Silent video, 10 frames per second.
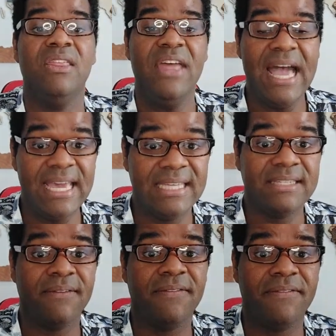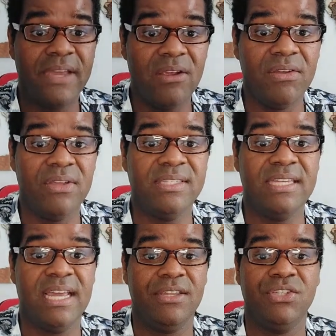That is a very good
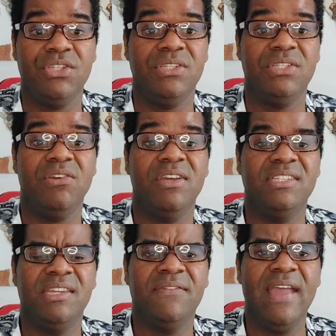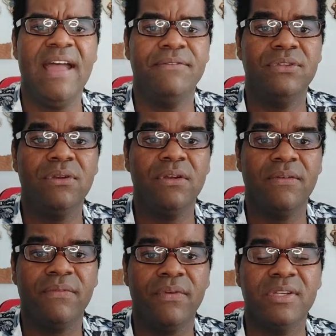sign that she's serious. If
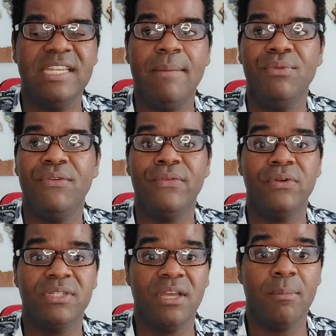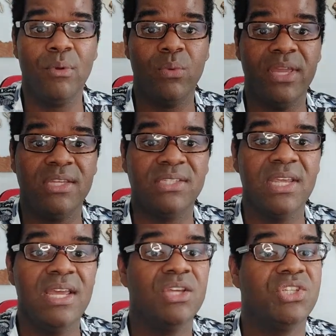after, for example, the first couple weeks,
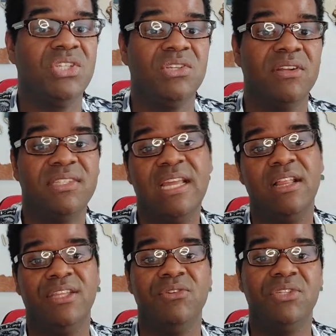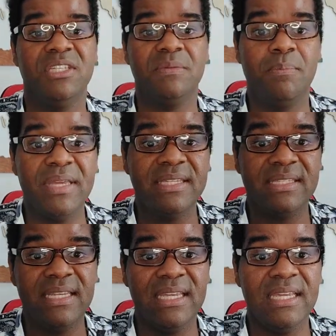she starts telling you she's
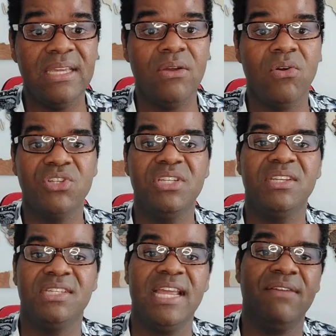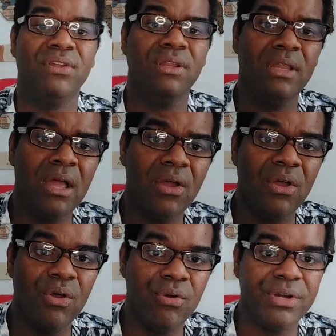busy, or she doesn't have a
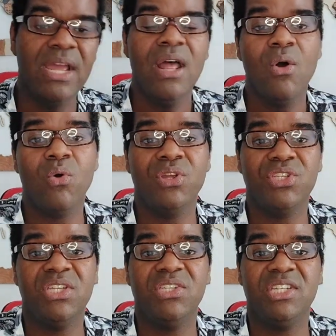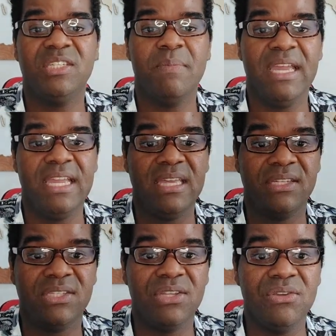load, or she's just making
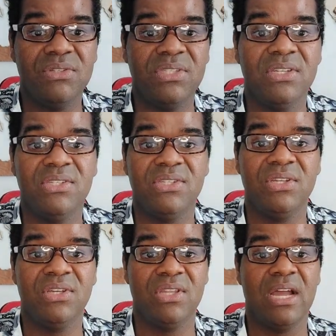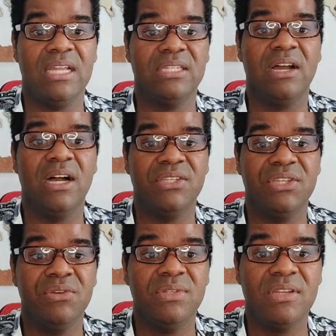excuses to not talk
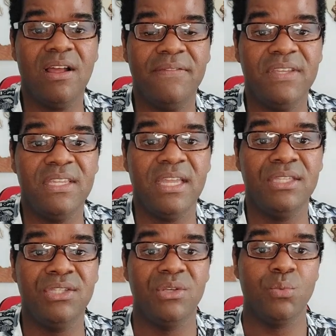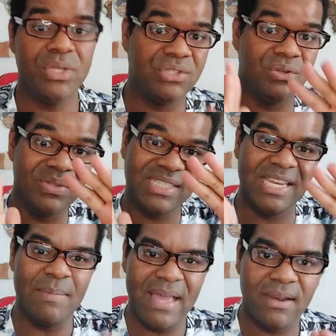to you as often and to reduce
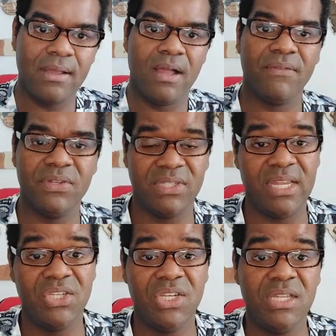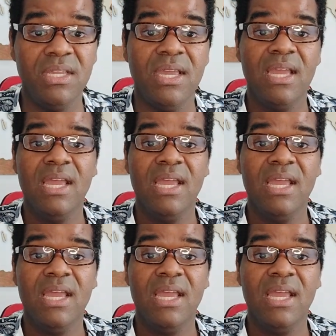the amount of conversation,